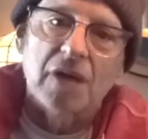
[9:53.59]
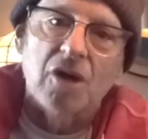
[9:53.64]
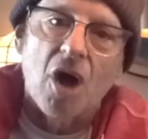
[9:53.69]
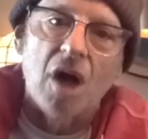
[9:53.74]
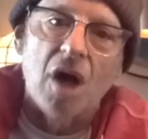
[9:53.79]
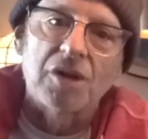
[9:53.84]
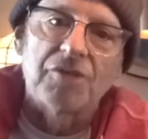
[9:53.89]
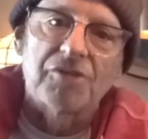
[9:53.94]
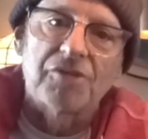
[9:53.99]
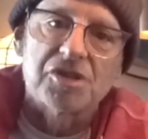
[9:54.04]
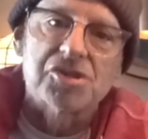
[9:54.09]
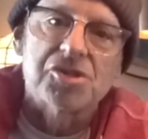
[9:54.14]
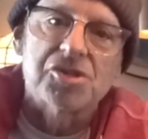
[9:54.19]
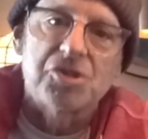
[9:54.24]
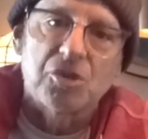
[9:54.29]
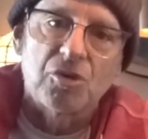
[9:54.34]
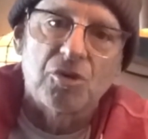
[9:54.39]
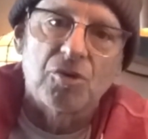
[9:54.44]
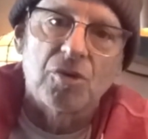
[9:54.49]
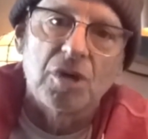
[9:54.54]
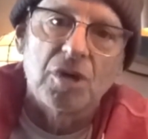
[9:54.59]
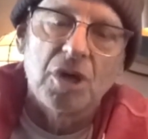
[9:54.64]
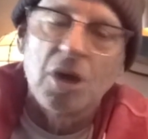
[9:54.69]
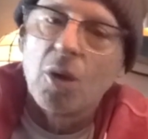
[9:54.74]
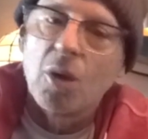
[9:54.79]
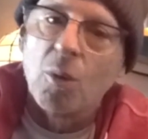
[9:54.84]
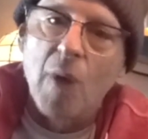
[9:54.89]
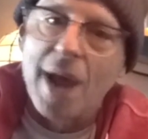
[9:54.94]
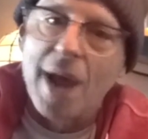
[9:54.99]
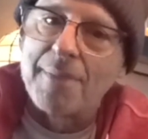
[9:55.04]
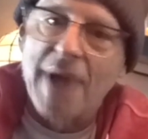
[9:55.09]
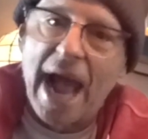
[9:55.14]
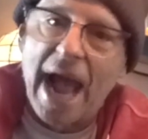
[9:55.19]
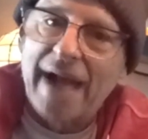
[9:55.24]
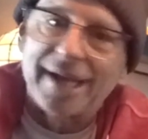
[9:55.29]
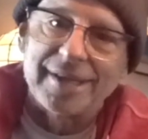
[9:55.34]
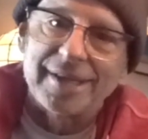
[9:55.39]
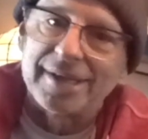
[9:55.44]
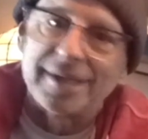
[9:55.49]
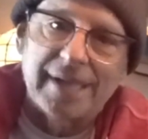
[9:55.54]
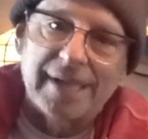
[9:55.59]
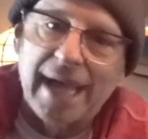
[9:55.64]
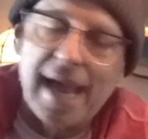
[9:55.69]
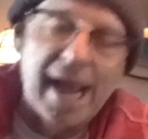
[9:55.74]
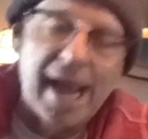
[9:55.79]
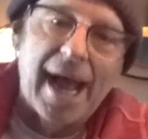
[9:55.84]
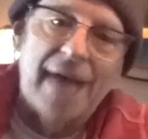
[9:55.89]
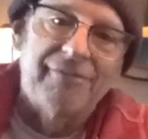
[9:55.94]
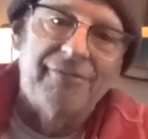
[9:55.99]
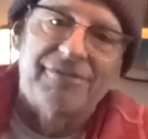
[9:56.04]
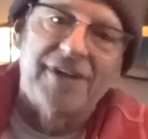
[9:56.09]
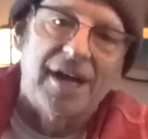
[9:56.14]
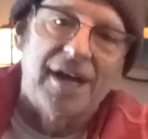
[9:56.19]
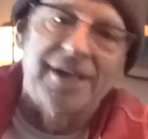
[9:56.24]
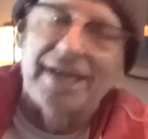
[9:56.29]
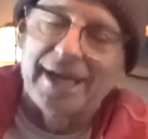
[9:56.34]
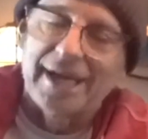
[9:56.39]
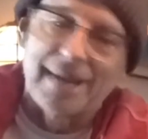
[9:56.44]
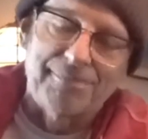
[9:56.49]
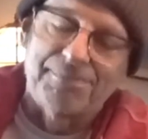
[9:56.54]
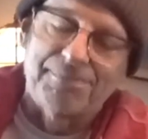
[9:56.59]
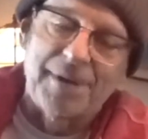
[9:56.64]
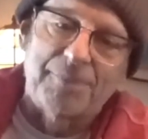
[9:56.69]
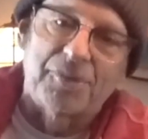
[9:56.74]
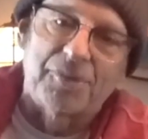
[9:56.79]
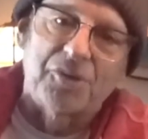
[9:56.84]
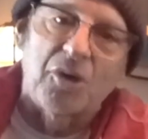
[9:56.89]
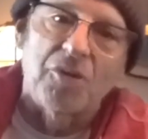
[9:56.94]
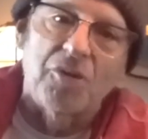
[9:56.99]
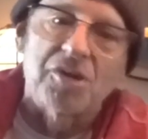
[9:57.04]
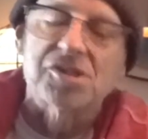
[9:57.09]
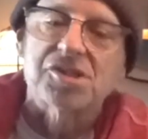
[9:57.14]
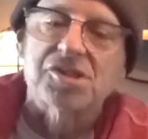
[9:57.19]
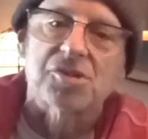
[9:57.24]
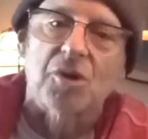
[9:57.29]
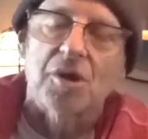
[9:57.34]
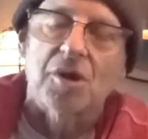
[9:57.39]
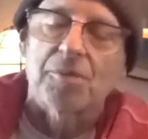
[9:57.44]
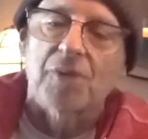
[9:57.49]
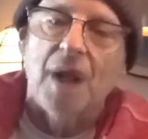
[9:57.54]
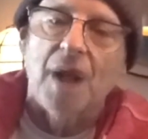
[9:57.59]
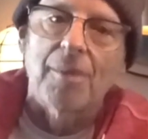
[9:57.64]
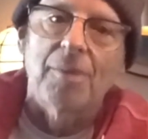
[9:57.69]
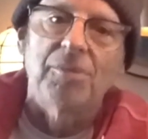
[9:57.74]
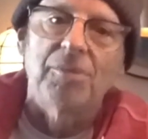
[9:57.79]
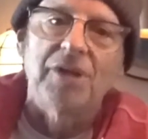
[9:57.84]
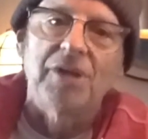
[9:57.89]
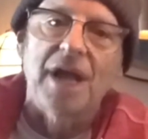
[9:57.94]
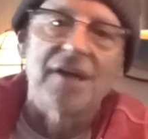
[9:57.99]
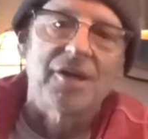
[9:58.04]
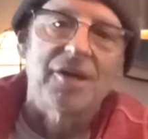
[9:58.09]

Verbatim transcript: like all of us do way back in the day, I've done, and people know this story probably,